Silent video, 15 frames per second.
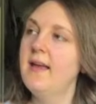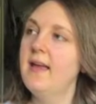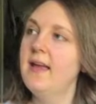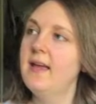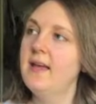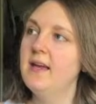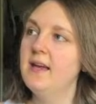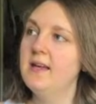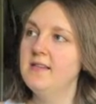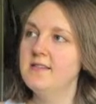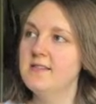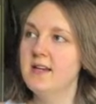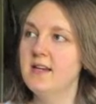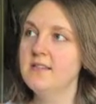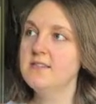
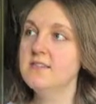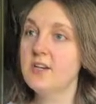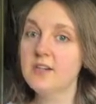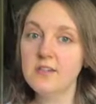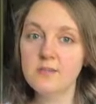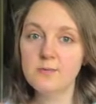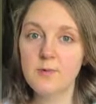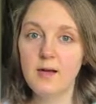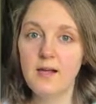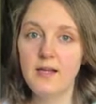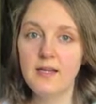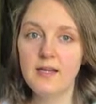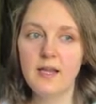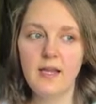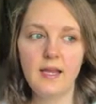And I started
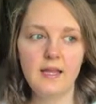one,